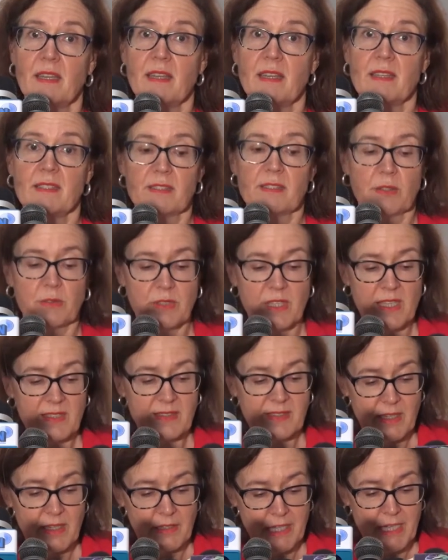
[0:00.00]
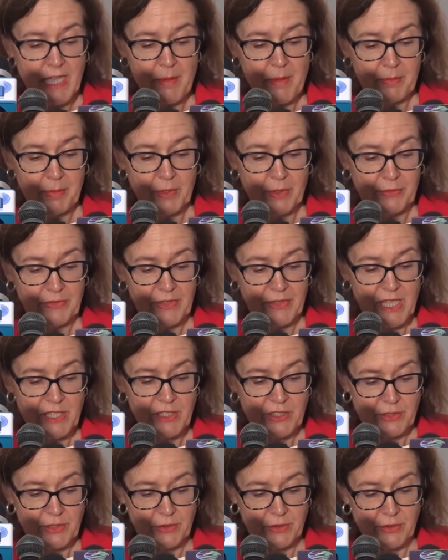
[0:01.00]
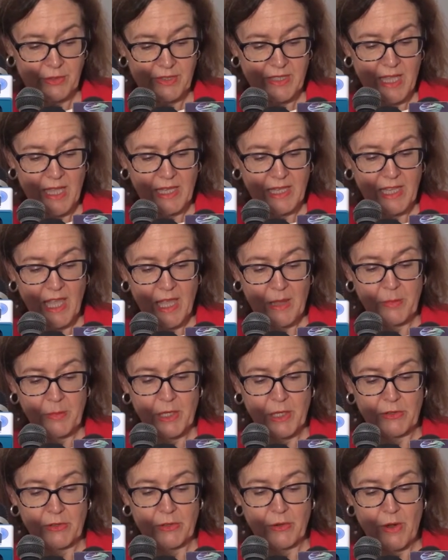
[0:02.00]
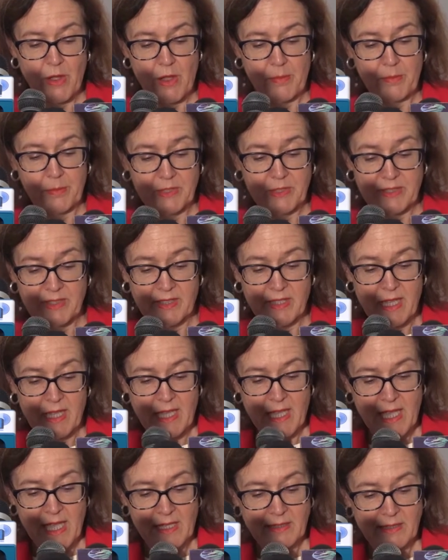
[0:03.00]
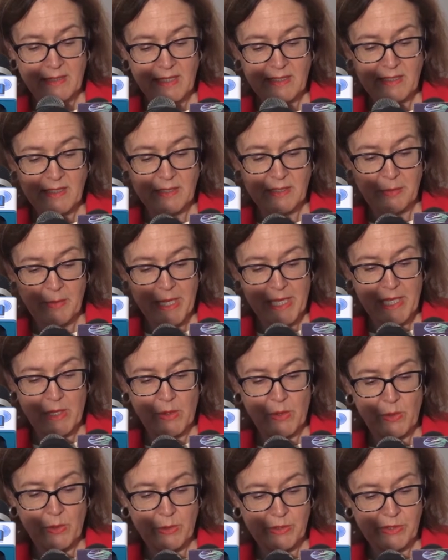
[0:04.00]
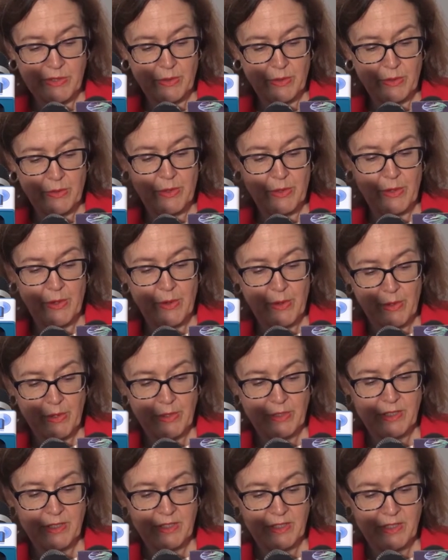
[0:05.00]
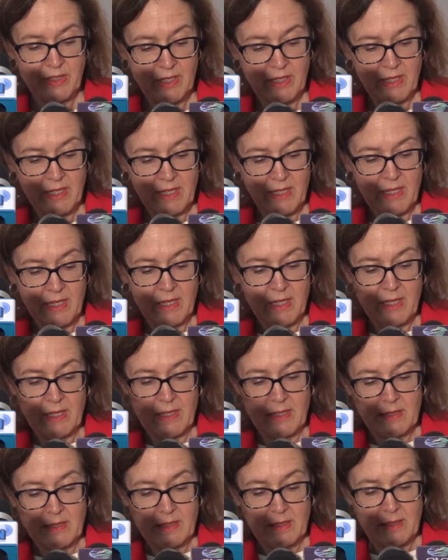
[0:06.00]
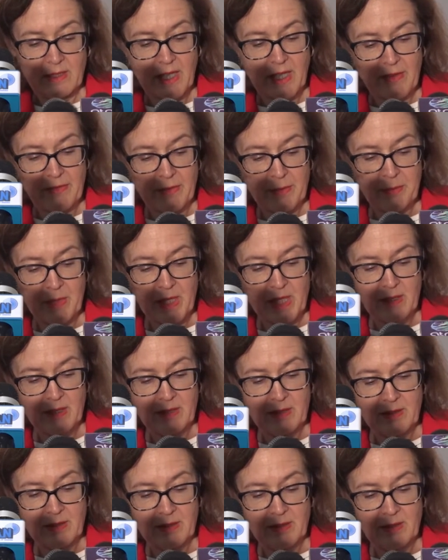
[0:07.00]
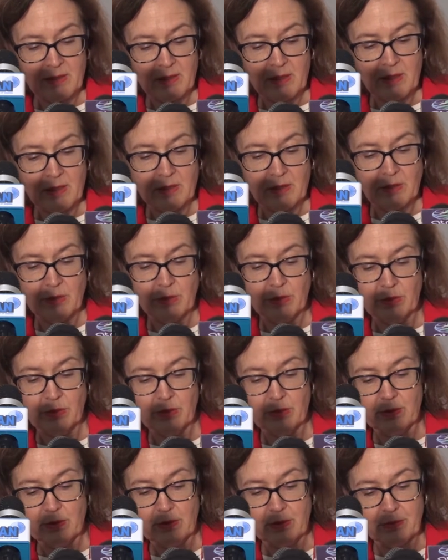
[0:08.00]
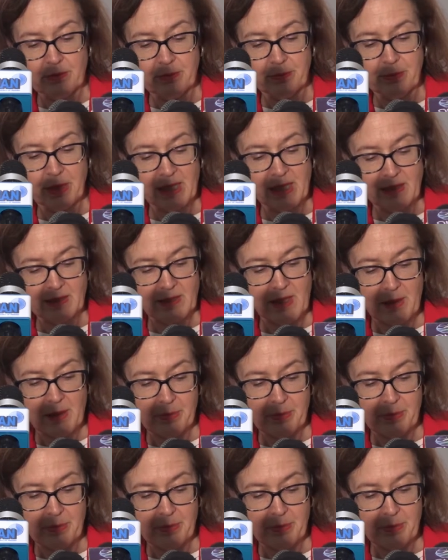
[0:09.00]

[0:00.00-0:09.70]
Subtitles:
So these are a couple of issues I came across, and this is why I also urge the government to build